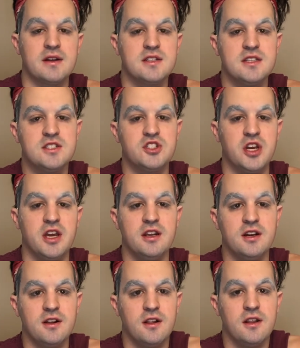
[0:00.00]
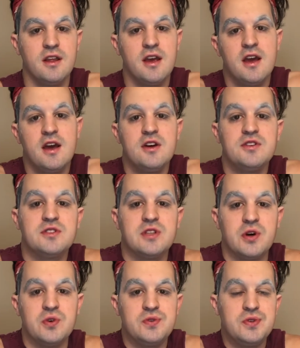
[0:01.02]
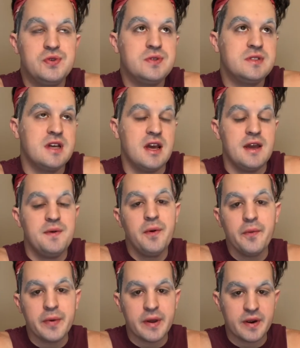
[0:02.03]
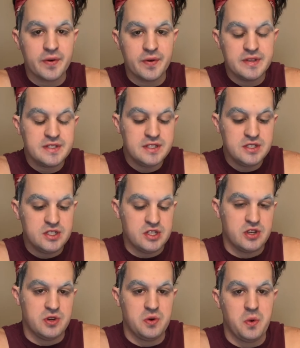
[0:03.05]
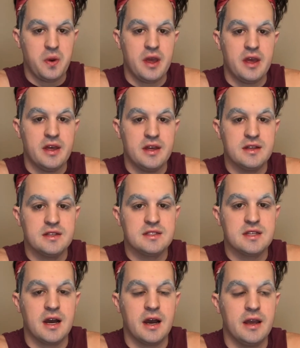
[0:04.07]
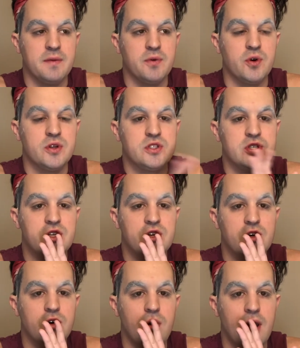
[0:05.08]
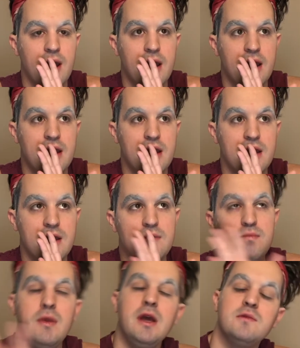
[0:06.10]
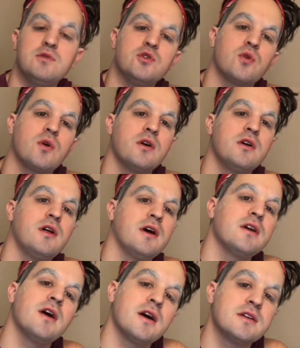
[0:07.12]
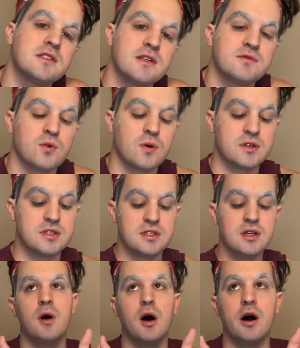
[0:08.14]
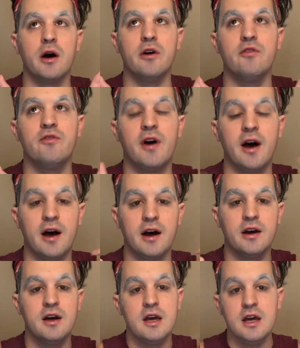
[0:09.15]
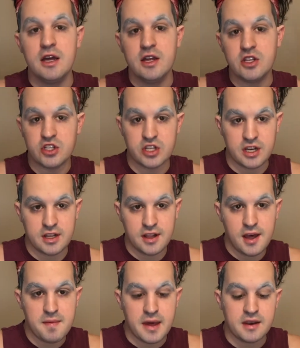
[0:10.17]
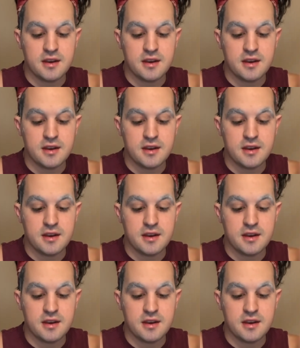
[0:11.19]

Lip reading: the channel. So today what we are going to do is I am going to do a makeup tutorial, I guess, of sorts, of Ginny Lemon.